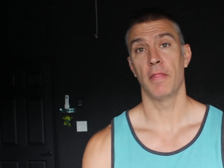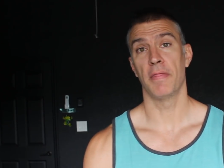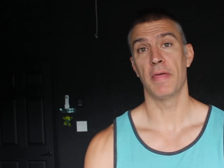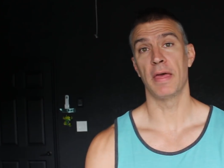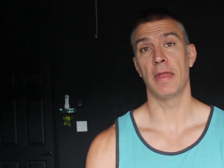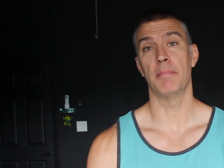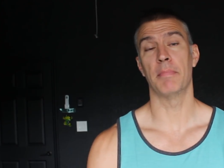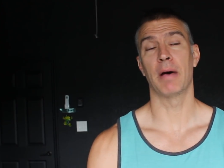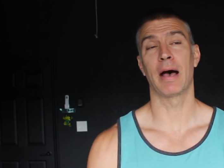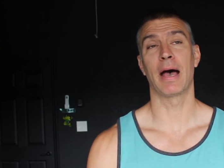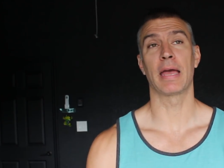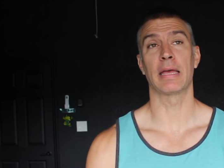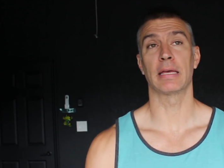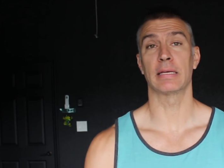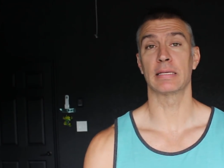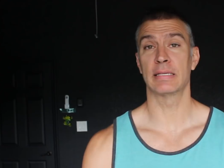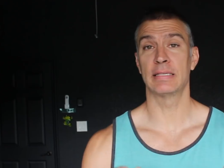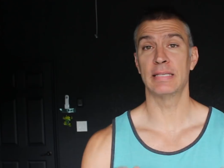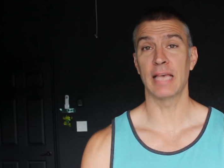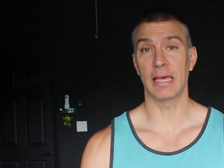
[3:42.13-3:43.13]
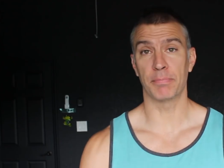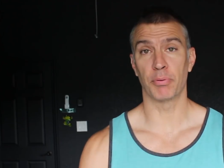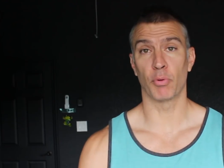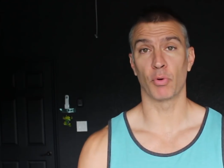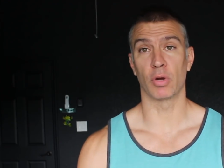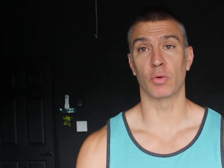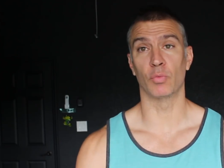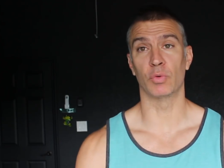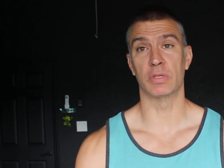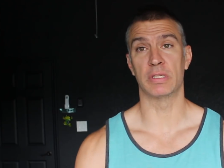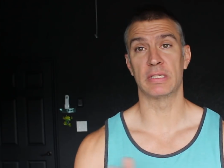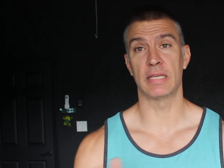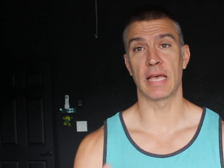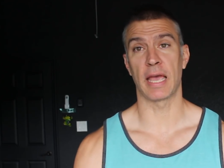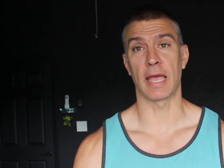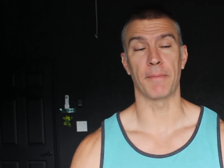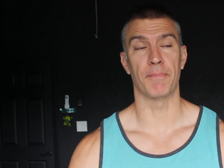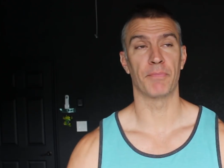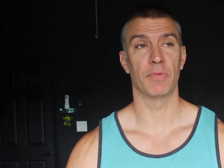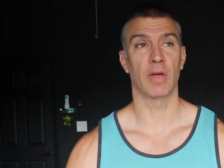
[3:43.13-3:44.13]
than my set point would
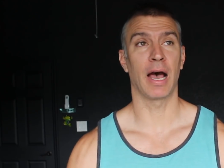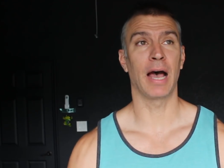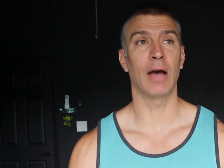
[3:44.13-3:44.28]
say.